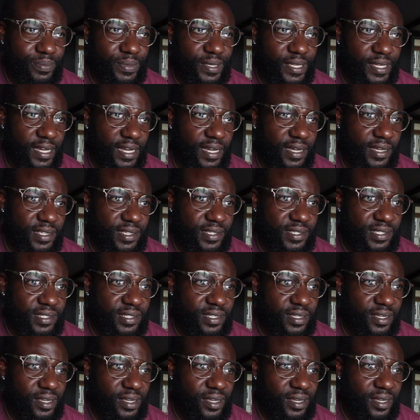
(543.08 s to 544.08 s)
because,
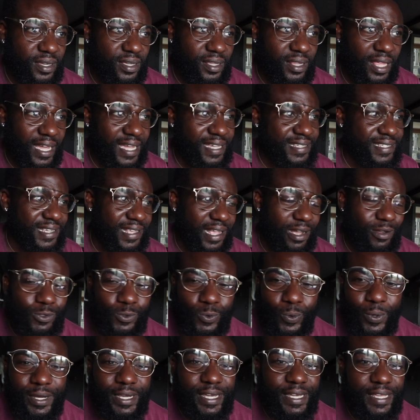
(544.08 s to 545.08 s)
like I said, I was
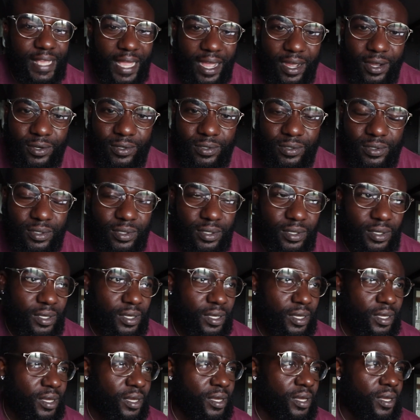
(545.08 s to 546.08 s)
working out,
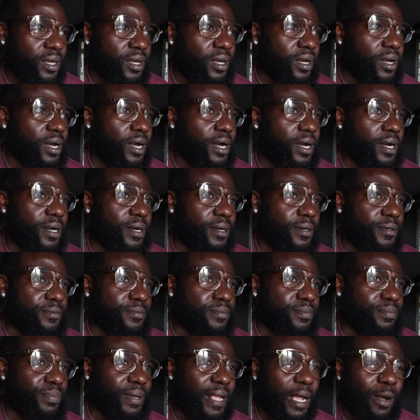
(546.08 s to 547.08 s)

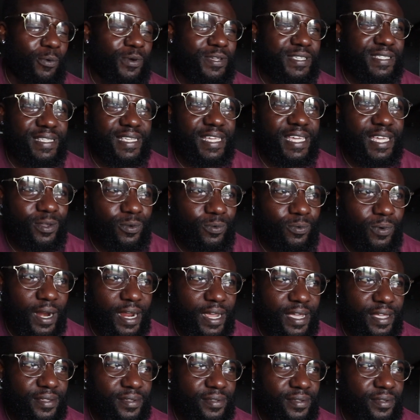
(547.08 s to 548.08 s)
but I wasn't eating
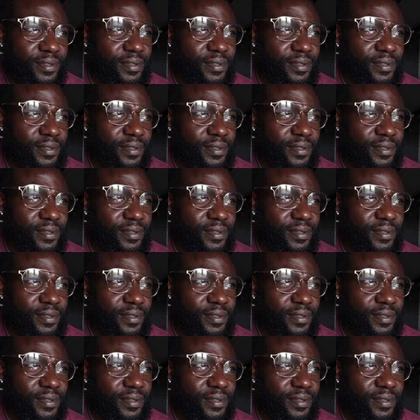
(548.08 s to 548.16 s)
right.